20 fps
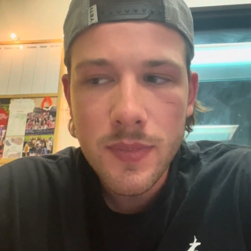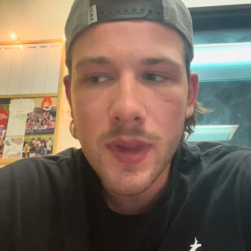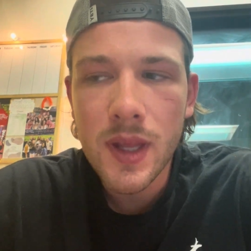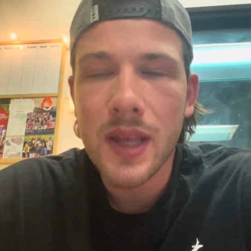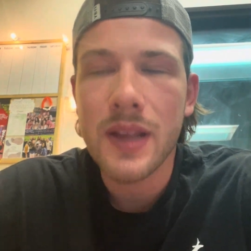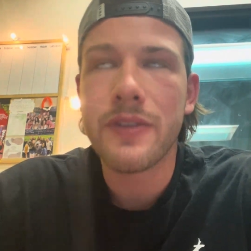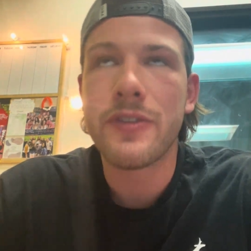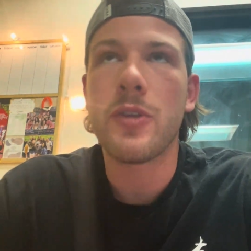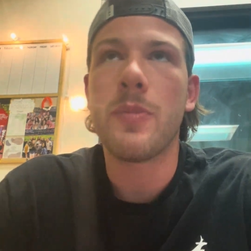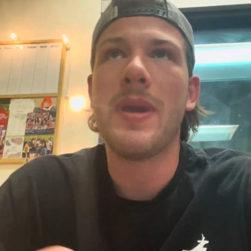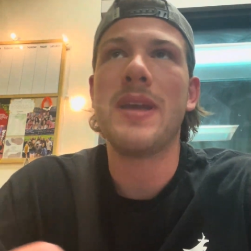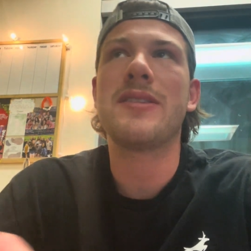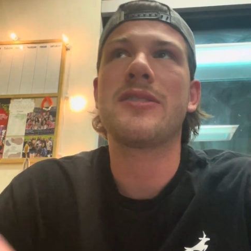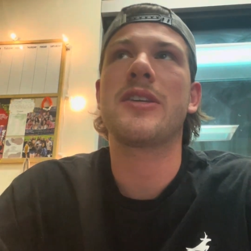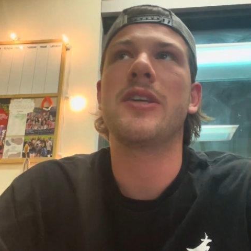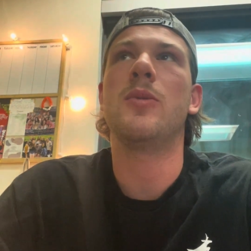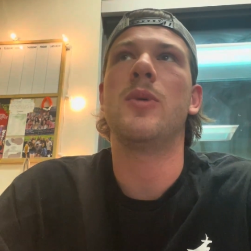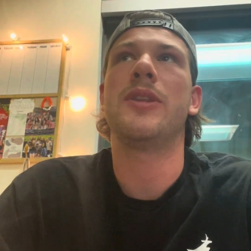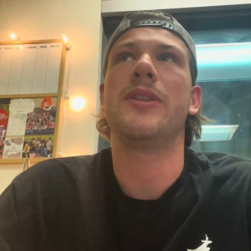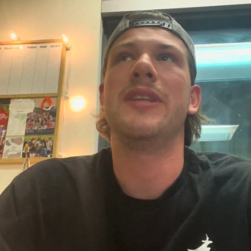And so
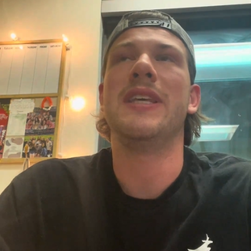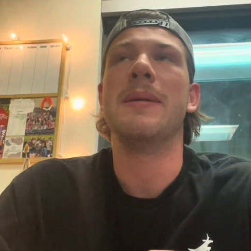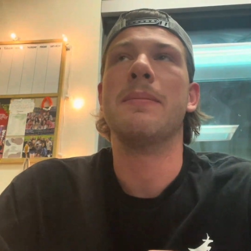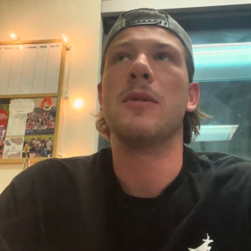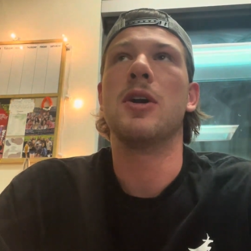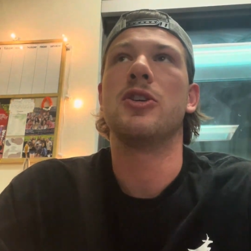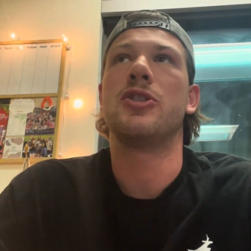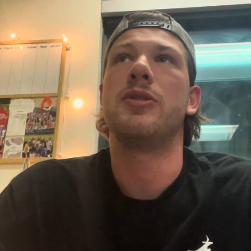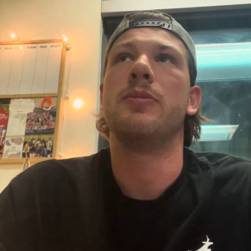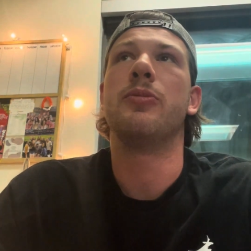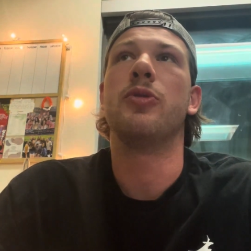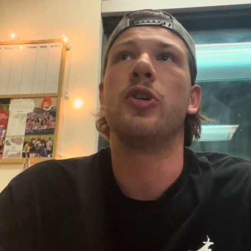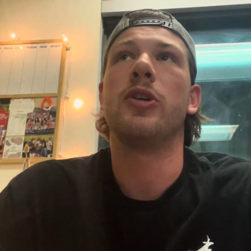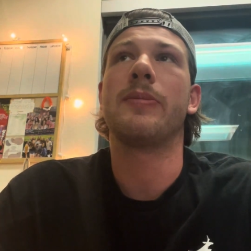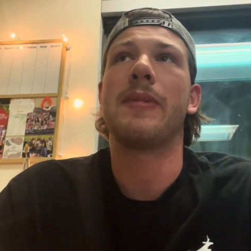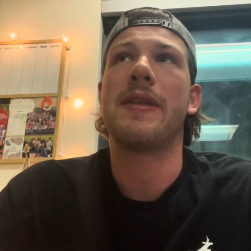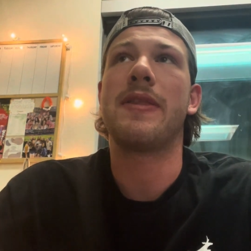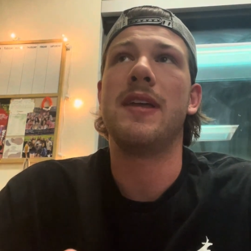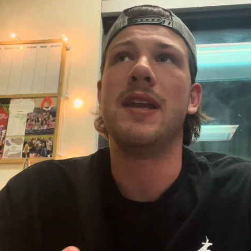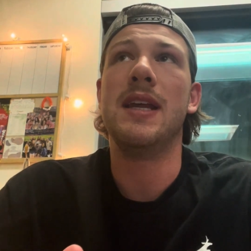basically what the immersion brewing
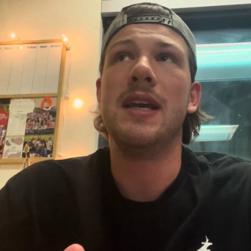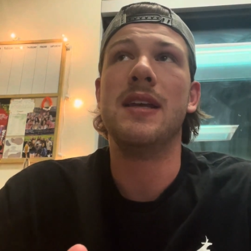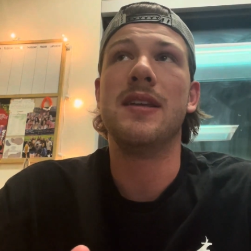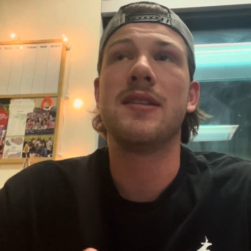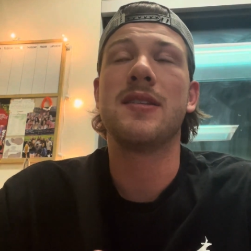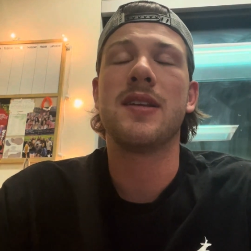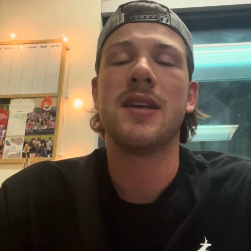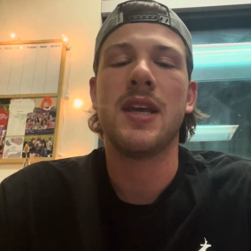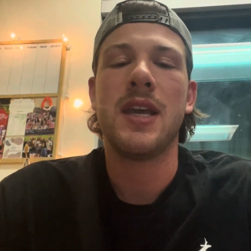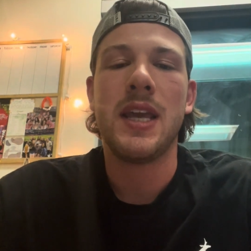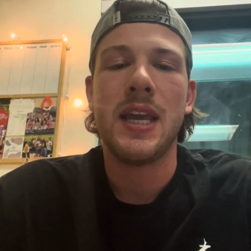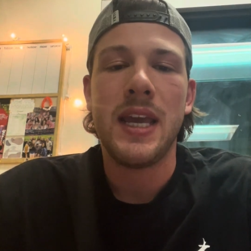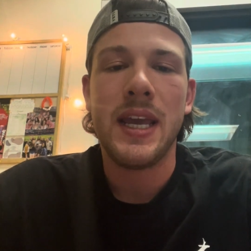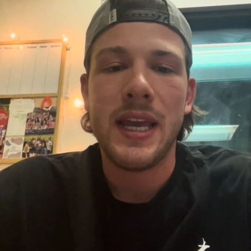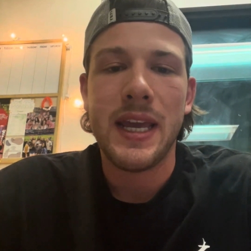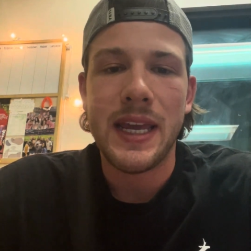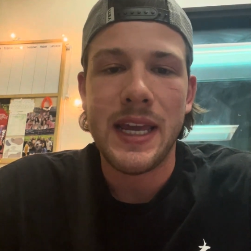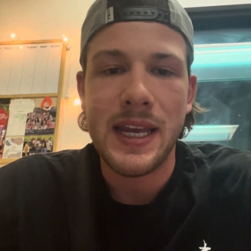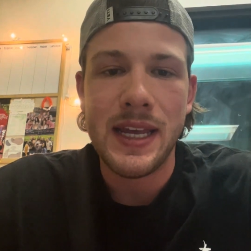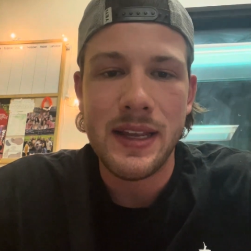method
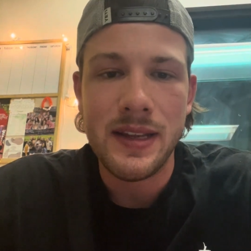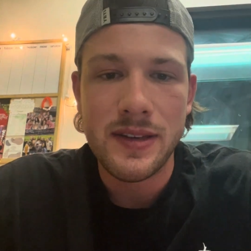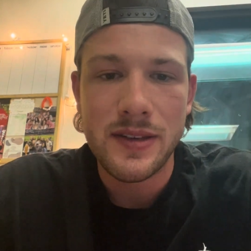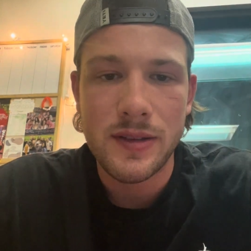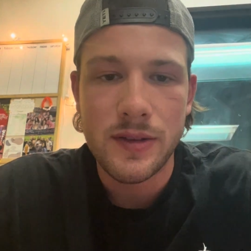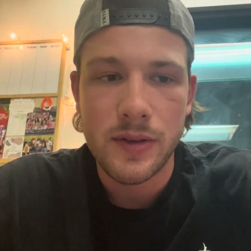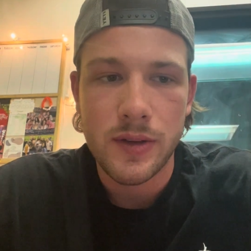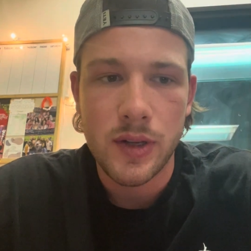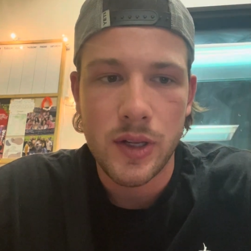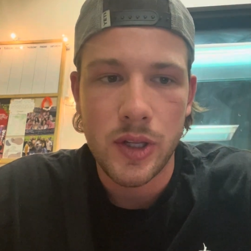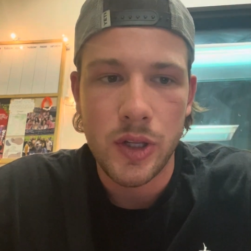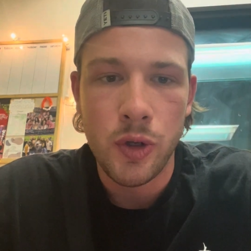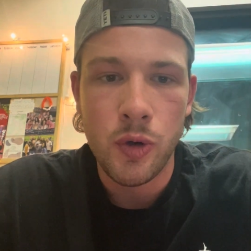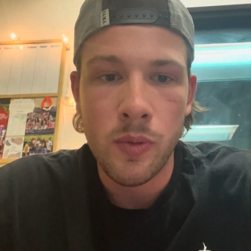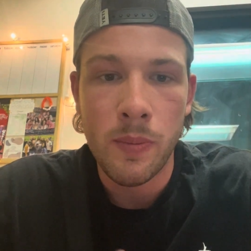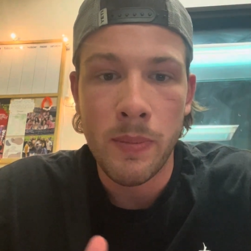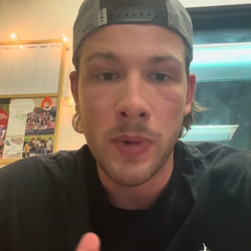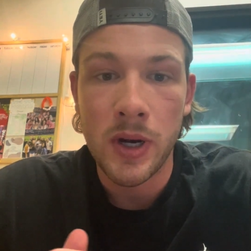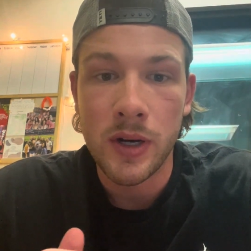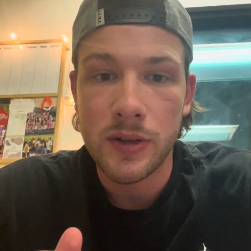is you
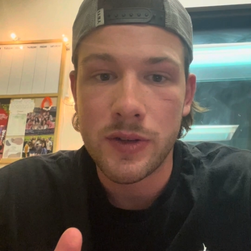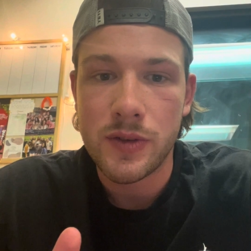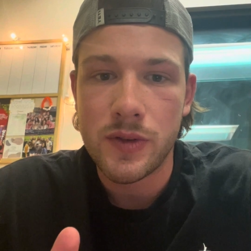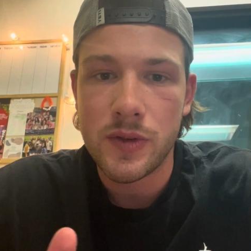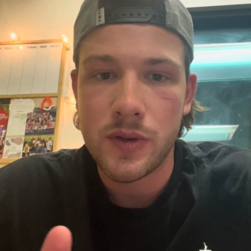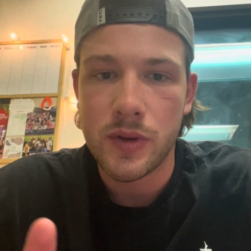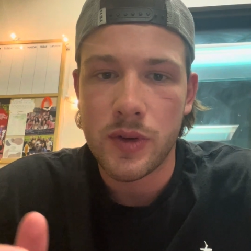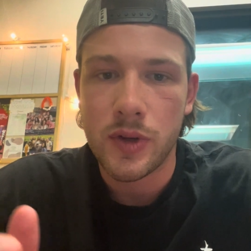immerse